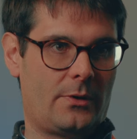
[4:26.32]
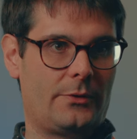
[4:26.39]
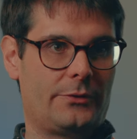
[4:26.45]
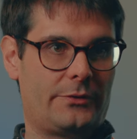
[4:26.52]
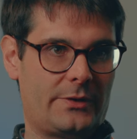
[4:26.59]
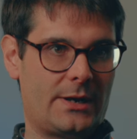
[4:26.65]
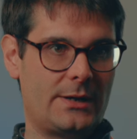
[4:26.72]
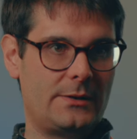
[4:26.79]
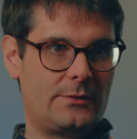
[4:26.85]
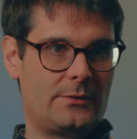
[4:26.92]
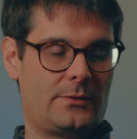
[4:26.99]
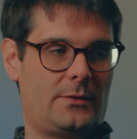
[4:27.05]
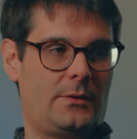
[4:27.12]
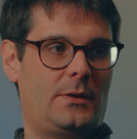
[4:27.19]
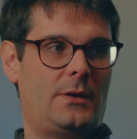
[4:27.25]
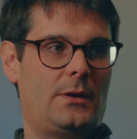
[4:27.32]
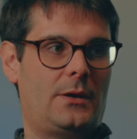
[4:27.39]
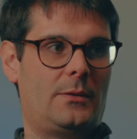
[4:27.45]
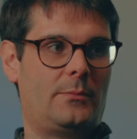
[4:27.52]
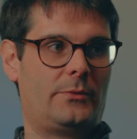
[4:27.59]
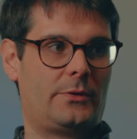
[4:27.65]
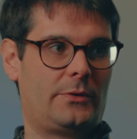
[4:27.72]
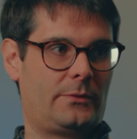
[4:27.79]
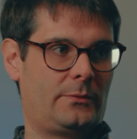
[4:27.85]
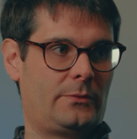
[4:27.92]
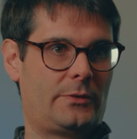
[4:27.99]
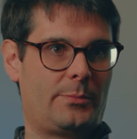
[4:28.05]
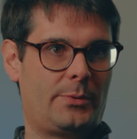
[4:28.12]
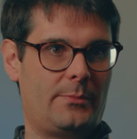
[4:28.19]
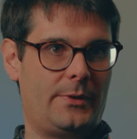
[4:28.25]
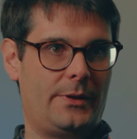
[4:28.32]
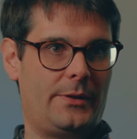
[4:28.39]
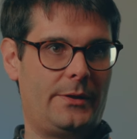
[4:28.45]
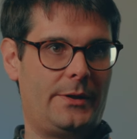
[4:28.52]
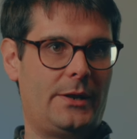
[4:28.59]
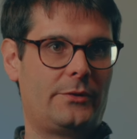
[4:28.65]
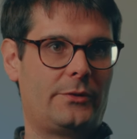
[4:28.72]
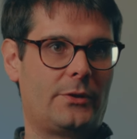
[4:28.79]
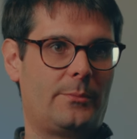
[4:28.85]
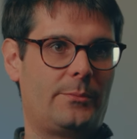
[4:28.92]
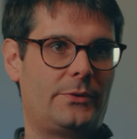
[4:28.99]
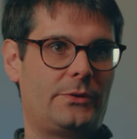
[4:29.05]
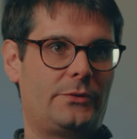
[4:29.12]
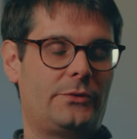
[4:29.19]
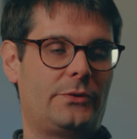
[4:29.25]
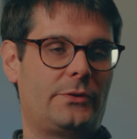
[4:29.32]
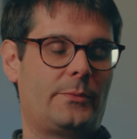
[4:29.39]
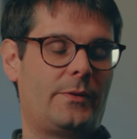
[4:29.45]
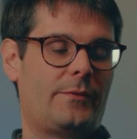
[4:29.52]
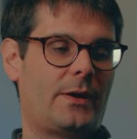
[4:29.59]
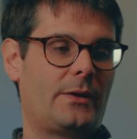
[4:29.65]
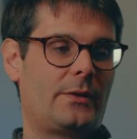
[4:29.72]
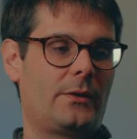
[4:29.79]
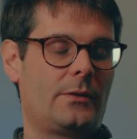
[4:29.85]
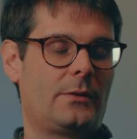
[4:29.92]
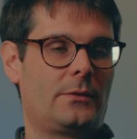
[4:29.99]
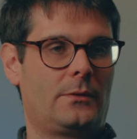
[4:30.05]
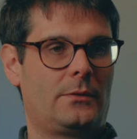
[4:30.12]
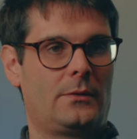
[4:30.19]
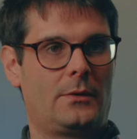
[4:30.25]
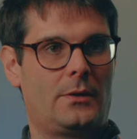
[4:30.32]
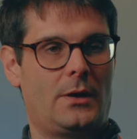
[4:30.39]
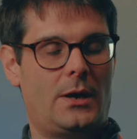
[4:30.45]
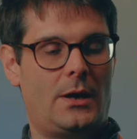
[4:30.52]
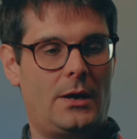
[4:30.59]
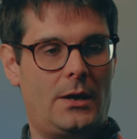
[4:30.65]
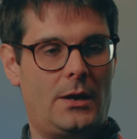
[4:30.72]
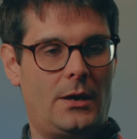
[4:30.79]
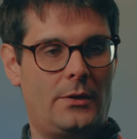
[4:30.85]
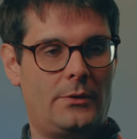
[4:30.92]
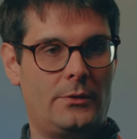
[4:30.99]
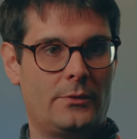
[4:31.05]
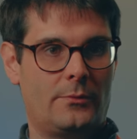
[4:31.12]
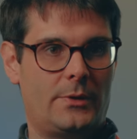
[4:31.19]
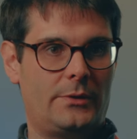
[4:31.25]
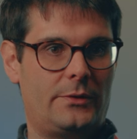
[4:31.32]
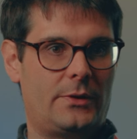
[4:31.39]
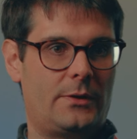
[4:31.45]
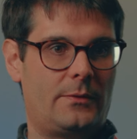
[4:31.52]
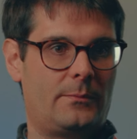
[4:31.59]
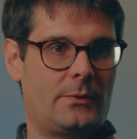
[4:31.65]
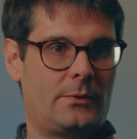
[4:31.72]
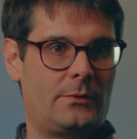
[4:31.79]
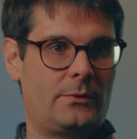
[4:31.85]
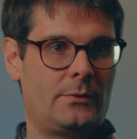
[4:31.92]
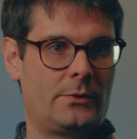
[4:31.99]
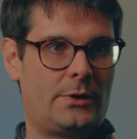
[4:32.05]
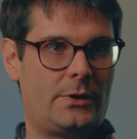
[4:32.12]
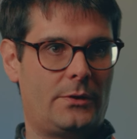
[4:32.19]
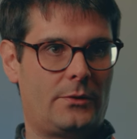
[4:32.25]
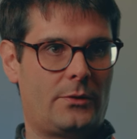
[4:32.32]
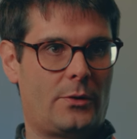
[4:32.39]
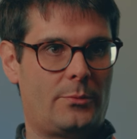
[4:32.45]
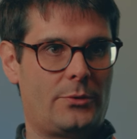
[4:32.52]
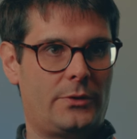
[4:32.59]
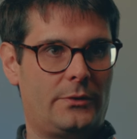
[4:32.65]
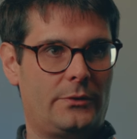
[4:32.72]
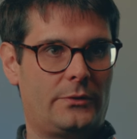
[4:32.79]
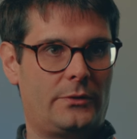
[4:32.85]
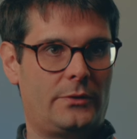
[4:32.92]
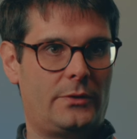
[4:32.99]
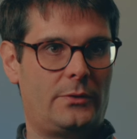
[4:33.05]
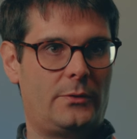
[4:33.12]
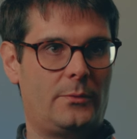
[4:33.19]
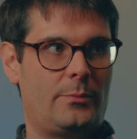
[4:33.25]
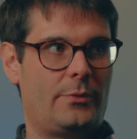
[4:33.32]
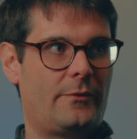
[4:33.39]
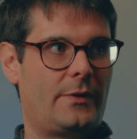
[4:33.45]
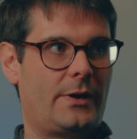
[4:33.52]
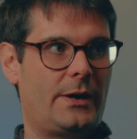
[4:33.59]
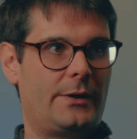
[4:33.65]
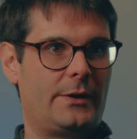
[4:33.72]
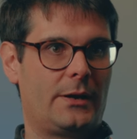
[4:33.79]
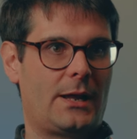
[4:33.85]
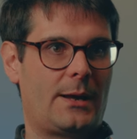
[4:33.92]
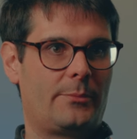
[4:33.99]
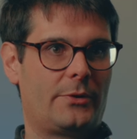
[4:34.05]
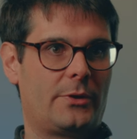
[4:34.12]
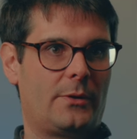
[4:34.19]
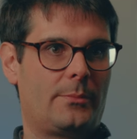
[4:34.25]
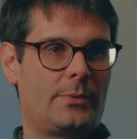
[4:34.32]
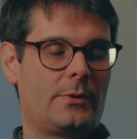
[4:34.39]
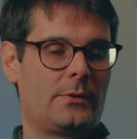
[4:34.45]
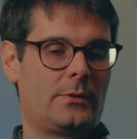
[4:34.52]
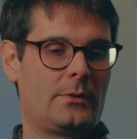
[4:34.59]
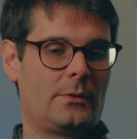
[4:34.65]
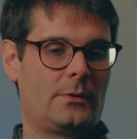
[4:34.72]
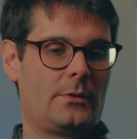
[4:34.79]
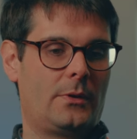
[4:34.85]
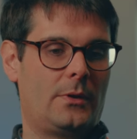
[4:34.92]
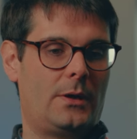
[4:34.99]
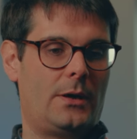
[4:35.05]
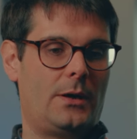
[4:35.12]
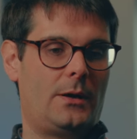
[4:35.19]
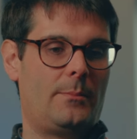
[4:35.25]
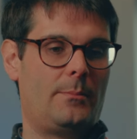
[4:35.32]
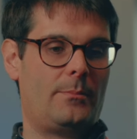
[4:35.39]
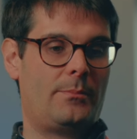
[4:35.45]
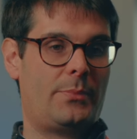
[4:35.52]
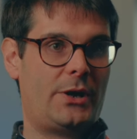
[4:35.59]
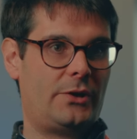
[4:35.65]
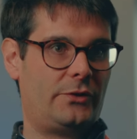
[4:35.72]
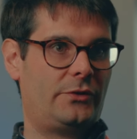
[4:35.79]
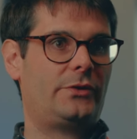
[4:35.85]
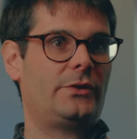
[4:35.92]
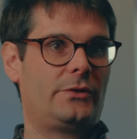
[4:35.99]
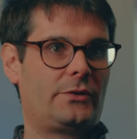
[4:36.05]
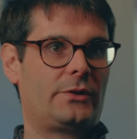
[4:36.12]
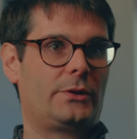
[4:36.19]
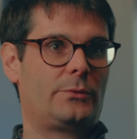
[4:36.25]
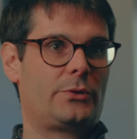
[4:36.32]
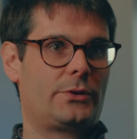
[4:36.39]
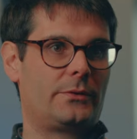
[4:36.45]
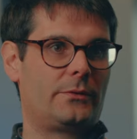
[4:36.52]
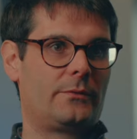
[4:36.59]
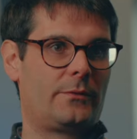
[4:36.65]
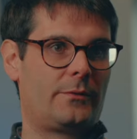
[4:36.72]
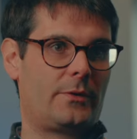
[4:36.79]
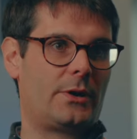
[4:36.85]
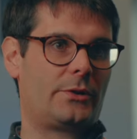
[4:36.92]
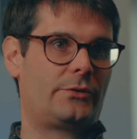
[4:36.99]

on site um, to supplement the desktop positions that we've had. Uh, and the other ways are looking at options to provide a laptop um, purchasing solution for our